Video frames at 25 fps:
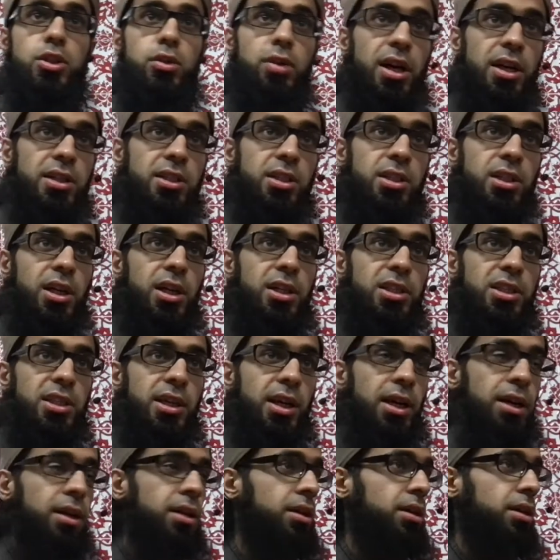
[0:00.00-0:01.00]
has
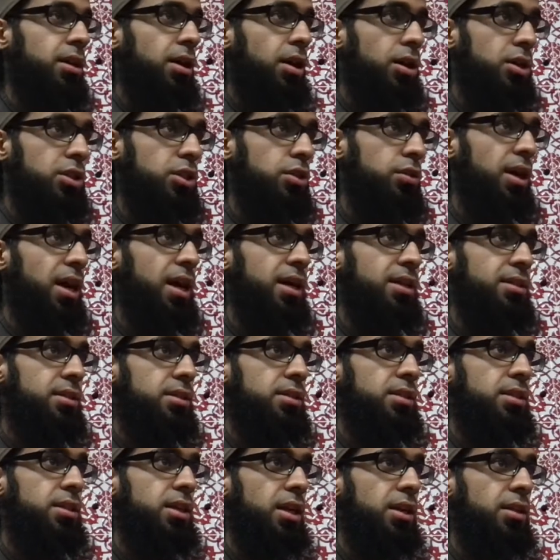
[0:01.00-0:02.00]
khazana, also has
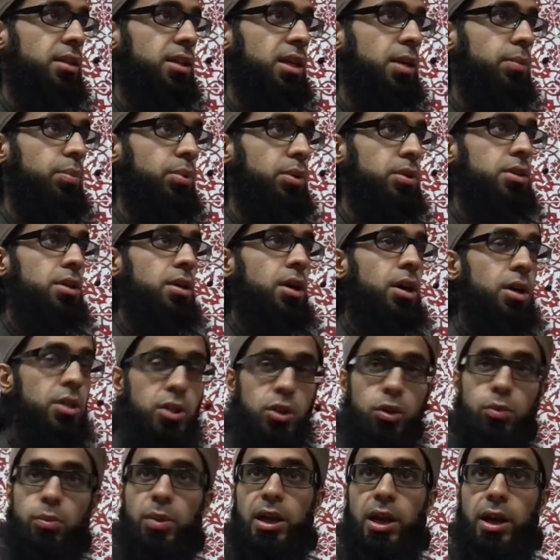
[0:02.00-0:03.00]
its gatekeepers,
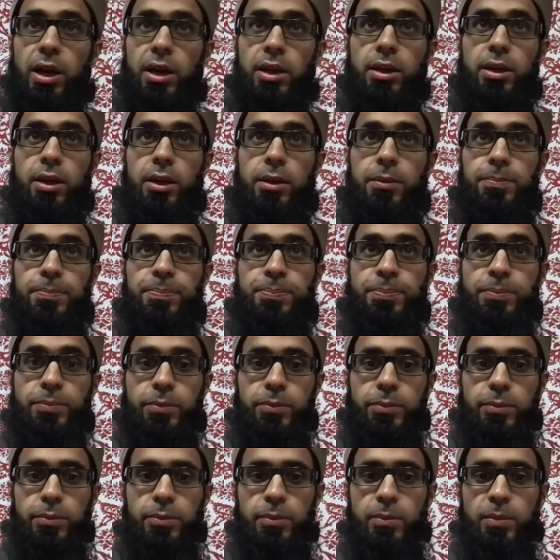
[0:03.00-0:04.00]
also malaika.
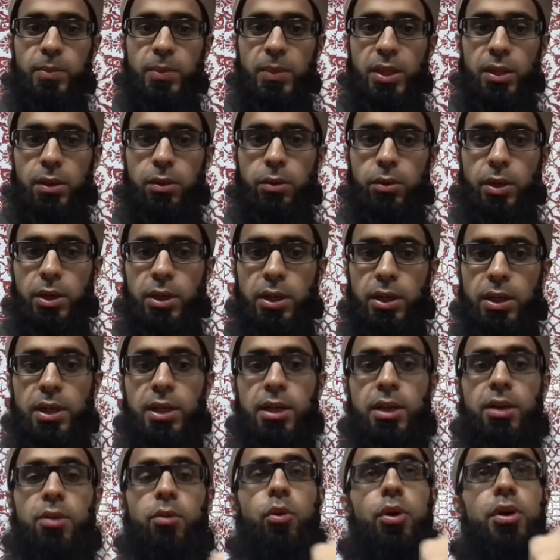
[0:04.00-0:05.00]
Okay,
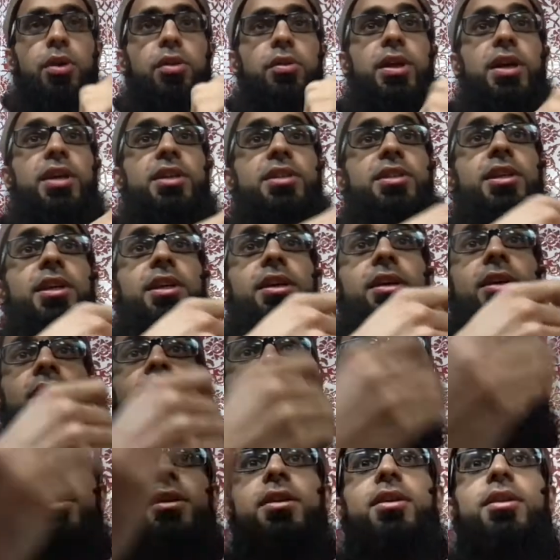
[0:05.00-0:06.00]
what do they say?
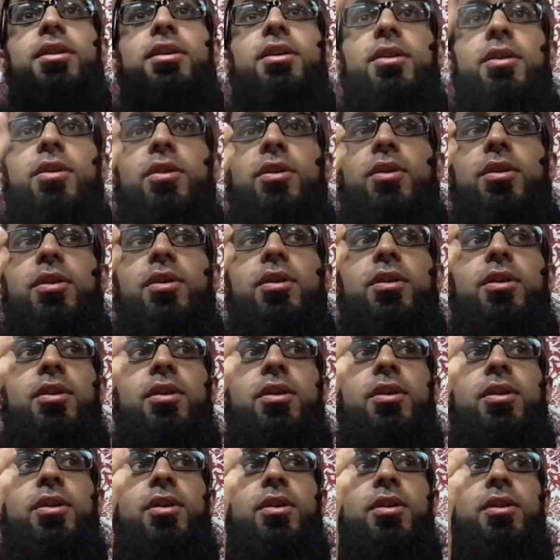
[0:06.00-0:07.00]

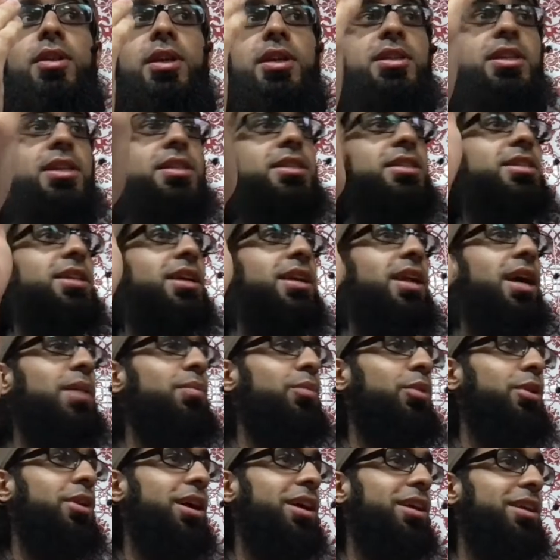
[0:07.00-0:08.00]
They said
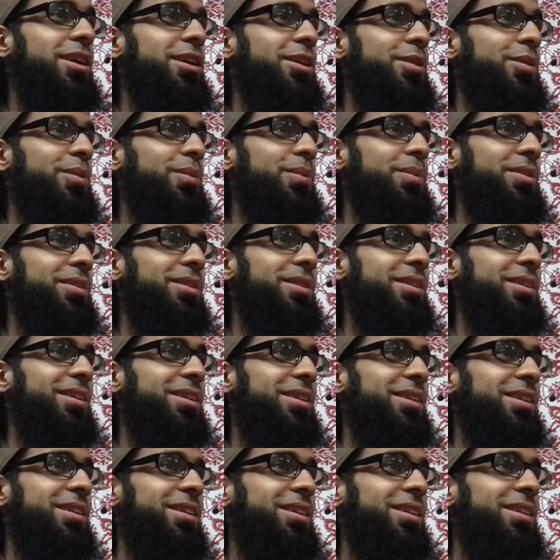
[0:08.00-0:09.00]
salamun
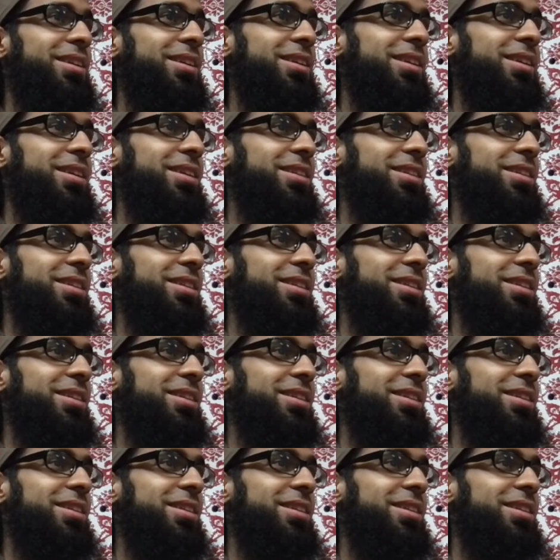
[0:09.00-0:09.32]
alaykum. They